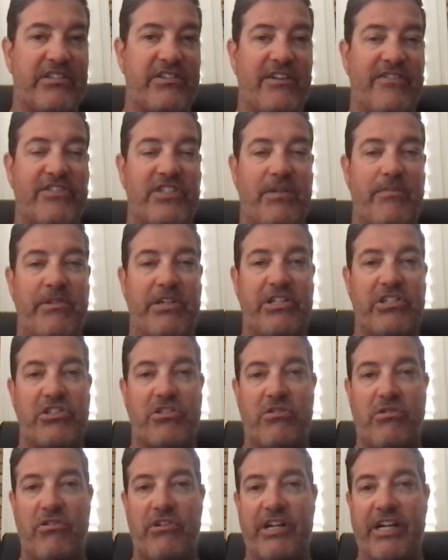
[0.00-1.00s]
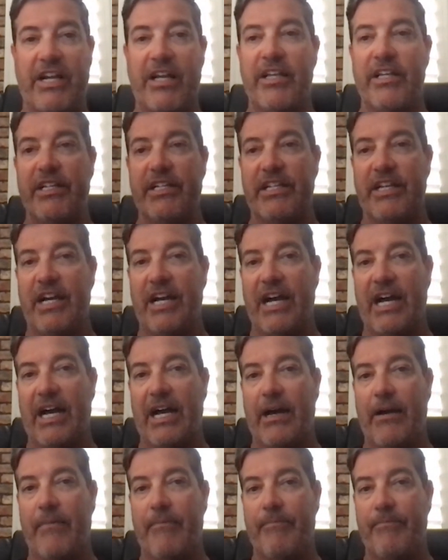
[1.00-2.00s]
So if somebody's throwing,
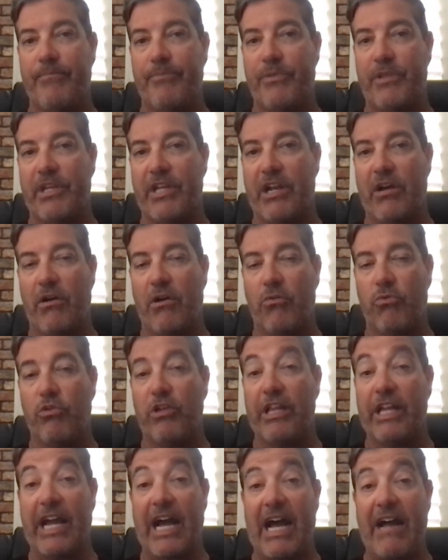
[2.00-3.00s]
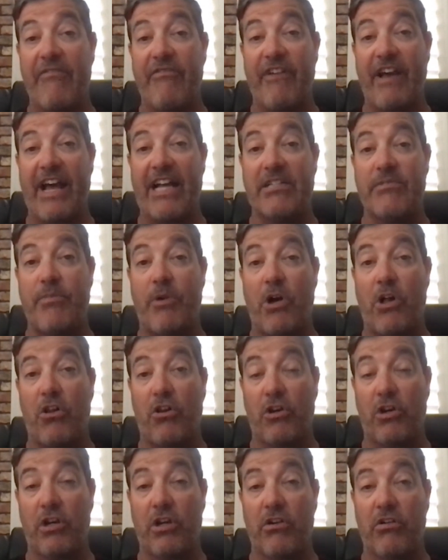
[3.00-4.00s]
a really high fastball
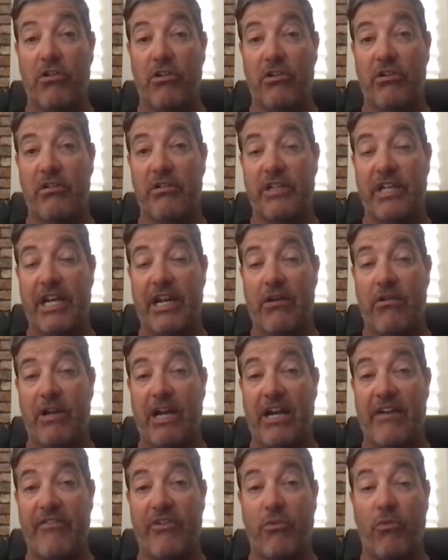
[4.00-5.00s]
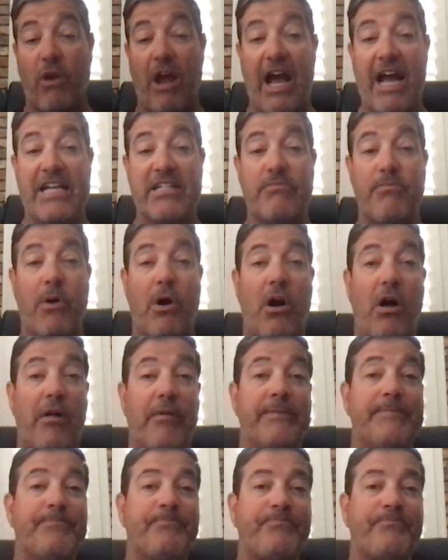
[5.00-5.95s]
or kind of a rise ball